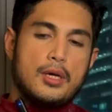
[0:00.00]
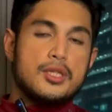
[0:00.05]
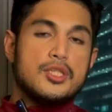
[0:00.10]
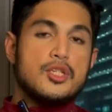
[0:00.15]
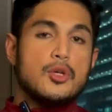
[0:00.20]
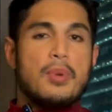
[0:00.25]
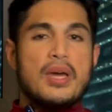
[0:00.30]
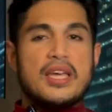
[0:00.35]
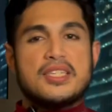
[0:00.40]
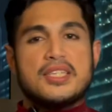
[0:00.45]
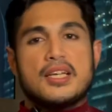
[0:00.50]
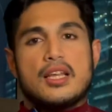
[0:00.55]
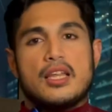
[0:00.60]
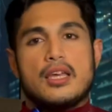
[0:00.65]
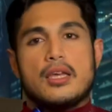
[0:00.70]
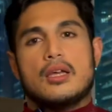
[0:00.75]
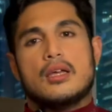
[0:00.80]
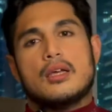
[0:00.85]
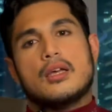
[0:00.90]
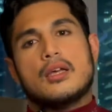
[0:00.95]
So basically,
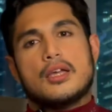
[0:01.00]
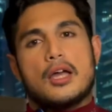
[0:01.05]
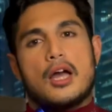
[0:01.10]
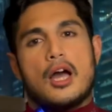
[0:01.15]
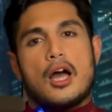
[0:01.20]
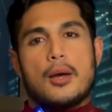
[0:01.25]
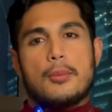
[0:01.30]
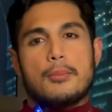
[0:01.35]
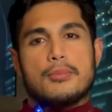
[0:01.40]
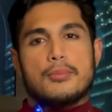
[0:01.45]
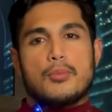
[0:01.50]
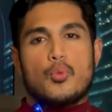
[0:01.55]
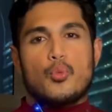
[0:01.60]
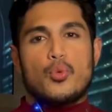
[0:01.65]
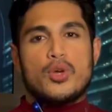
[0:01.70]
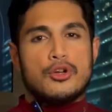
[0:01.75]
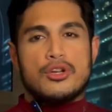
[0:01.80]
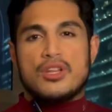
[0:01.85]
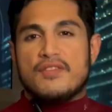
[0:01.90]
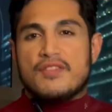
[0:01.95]
we
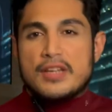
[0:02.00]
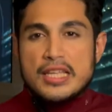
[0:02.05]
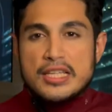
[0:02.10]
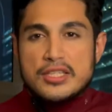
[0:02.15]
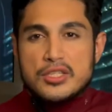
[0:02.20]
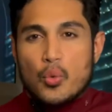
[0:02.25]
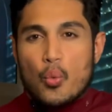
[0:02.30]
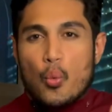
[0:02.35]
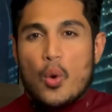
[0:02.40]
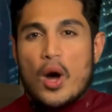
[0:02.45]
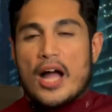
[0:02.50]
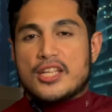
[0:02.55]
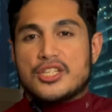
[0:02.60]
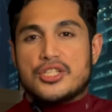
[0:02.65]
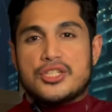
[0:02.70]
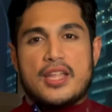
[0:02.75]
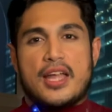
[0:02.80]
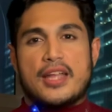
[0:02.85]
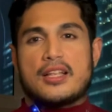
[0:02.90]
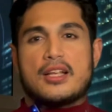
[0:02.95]
don't even need to watch
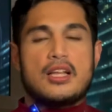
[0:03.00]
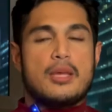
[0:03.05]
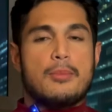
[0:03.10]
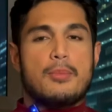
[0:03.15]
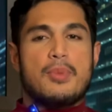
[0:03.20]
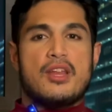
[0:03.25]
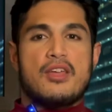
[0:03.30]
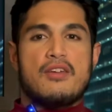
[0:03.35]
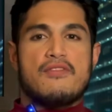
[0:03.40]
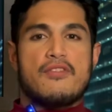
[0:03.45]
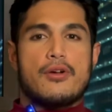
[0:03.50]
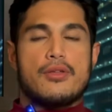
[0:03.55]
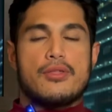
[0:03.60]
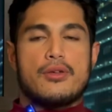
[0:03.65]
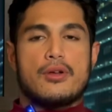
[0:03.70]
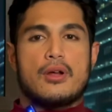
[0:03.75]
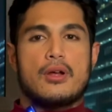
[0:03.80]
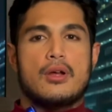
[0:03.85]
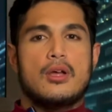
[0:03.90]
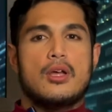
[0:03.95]
that clip any
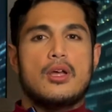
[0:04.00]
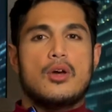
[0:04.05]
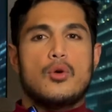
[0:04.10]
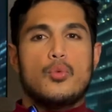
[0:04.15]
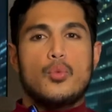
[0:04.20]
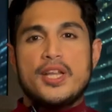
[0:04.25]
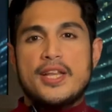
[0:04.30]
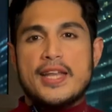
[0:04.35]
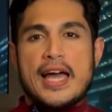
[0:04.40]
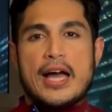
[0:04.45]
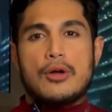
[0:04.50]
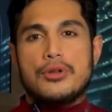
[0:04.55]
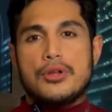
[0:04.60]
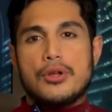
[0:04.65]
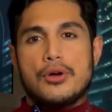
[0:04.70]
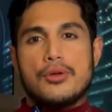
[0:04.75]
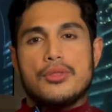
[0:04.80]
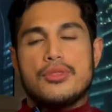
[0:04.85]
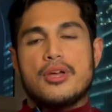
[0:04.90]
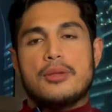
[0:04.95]
further. We now
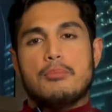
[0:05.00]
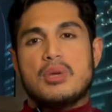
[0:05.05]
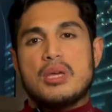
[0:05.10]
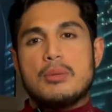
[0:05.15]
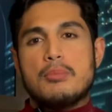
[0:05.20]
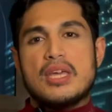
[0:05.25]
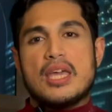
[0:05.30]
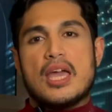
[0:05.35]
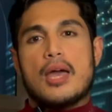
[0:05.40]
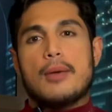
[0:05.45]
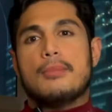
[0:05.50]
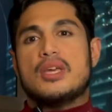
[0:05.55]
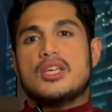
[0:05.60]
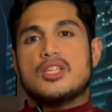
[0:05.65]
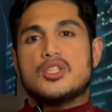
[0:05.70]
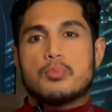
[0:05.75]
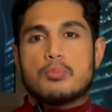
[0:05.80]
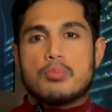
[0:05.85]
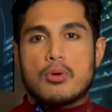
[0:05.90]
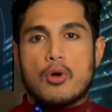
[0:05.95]
know that BBM is
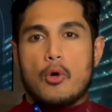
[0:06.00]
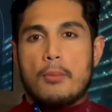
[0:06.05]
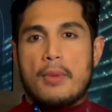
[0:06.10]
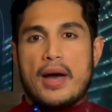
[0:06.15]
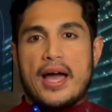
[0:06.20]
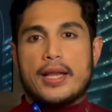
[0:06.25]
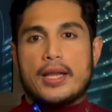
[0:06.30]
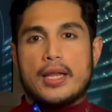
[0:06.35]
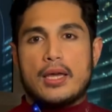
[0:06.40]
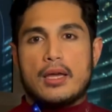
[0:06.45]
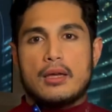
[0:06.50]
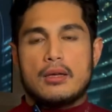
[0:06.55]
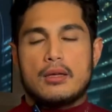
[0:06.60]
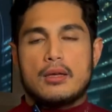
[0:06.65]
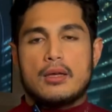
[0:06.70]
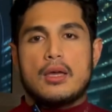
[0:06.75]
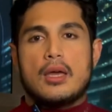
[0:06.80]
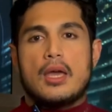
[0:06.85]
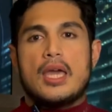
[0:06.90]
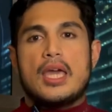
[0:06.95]
pro-mining.
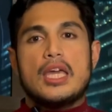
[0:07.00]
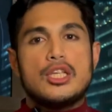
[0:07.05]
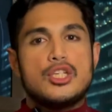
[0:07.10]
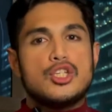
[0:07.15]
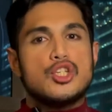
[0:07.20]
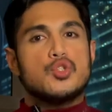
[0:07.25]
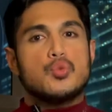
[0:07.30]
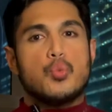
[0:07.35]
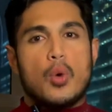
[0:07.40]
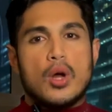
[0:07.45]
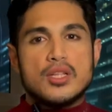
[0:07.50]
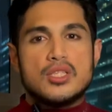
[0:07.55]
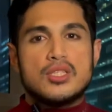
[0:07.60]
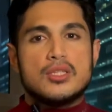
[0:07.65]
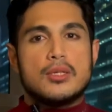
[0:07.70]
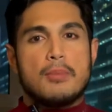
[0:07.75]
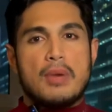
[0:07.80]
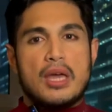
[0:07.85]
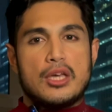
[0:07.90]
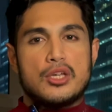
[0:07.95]
He just wants to
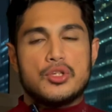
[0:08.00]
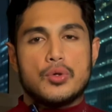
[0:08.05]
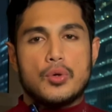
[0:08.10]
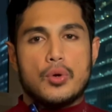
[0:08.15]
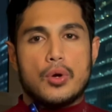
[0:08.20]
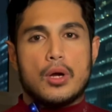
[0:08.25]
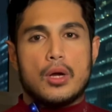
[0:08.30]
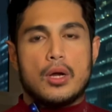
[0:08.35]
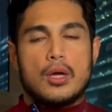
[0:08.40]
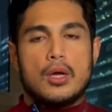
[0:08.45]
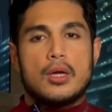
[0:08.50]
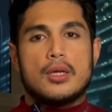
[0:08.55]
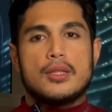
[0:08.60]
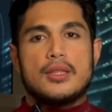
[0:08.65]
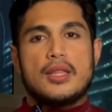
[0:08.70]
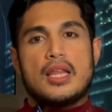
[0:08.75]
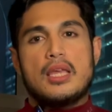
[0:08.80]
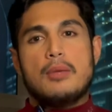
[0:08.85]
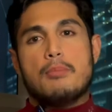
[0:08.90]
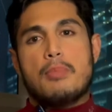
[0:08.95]
make sure
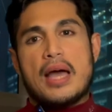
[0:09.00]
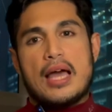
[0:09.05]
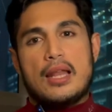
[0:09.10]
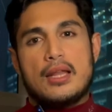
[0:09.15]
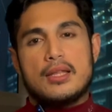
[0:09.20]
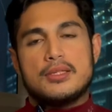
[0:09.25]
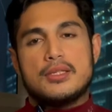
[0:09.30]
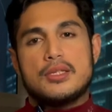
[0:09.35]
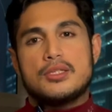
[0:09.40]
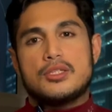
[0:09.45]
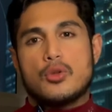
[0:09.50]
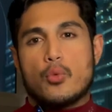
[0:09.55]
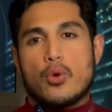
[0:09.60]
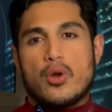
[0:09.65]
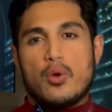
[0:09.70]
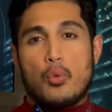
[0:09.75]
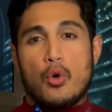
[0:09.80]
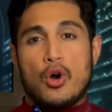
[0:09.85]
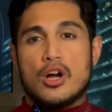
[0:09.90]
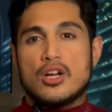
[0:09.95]
that he balances the
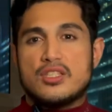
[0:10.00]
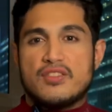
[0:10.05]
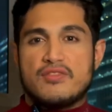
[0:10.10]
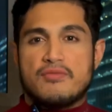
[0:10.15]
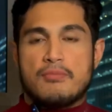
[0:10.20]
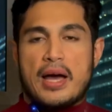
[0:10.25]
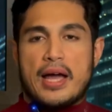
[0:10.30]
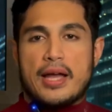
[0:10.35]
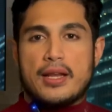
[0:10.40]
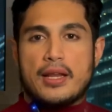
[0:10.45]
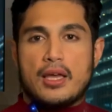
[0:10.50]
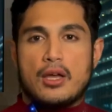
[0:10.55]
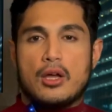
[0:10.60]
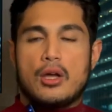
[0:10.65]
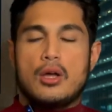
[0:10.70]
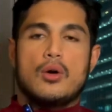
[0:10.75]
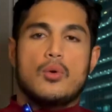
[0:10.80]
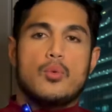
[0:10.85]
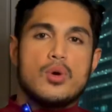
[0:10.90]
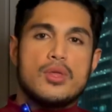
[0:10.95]
rewards of mining
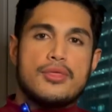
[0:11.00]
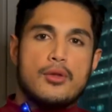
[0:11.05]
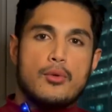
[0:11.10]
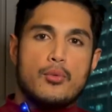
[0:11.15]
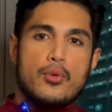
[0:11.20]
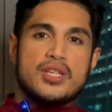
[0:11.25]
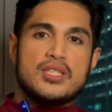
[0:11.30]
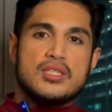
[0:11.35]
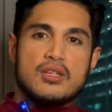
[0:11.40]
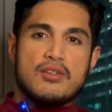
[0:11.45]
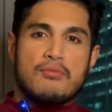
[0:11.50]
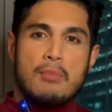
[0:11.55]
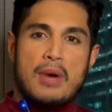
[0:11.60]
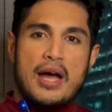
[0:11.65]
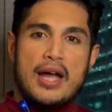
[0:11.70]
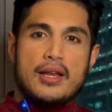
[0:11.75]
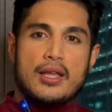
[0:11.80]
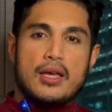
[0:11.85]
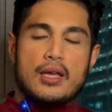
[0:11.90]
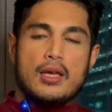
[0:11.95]
with the risk of
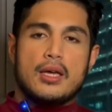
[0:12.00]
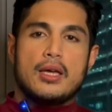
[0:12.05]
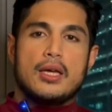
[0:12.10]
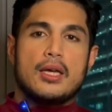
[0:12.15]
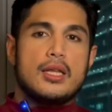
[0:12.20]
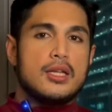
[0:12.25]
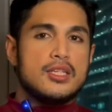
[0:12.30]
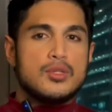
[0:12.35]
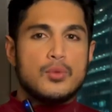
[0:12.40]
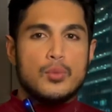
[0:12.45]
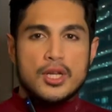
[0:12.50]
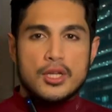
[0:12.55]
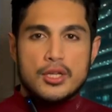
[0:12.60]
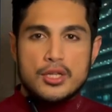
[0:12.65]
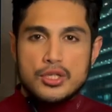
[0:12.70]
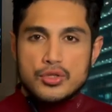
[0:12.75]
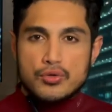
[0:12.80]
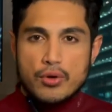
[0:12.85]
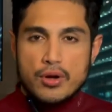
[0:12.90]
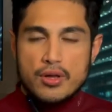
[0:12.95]
mining. He doesn't want to
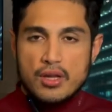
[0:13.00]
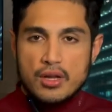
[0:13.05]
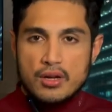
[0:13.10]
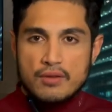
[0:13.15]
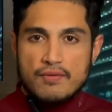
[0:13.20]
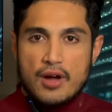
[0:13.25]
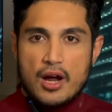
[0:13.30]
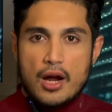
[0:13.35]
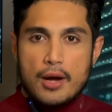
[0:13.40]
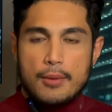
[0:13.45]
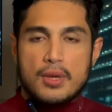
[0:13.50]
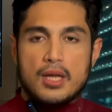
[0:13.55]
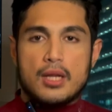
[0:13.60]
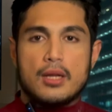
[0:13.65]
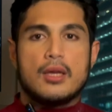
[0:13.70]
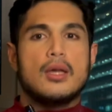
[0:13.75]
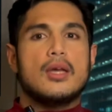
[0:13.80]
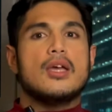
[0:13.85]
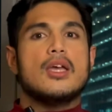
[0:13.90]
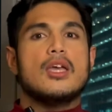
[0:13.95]
destroy the environment.
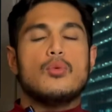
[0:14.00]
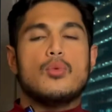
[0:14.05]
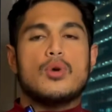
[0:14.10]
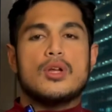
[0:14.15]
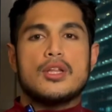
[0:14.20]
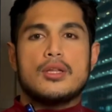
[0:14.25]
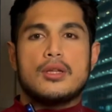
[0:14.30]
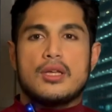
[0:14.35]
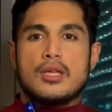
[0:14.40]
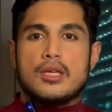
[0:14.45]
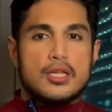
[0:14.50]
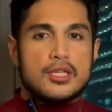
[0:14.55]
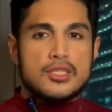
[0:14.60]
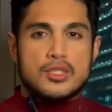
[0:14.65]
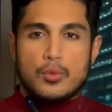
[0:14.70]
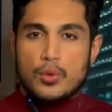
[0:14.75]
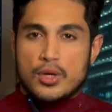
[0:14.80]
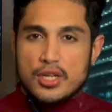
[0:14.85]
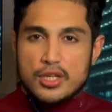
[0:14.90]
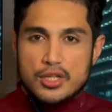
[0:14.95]
He doesn't
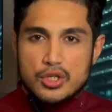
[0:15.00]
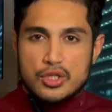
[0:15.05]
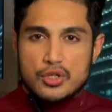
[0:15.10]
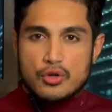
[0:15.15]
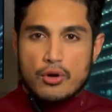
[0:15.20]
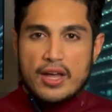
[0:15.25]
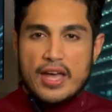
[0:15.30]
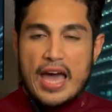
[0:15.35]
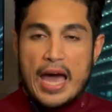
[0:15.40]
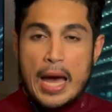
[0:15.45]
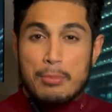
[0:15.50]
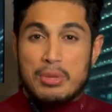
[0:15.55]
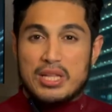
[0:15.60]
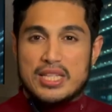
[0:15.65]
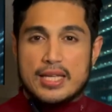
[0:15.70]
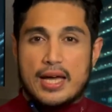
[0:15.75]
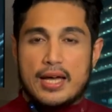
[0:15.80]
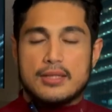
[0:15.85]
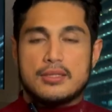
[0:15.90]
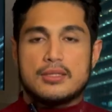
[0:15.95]
want to destroy
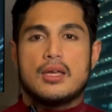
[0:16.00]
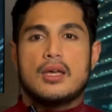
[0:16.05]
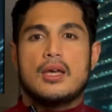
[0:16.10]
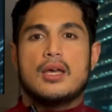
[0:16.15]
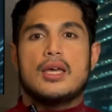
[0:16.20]
habitats.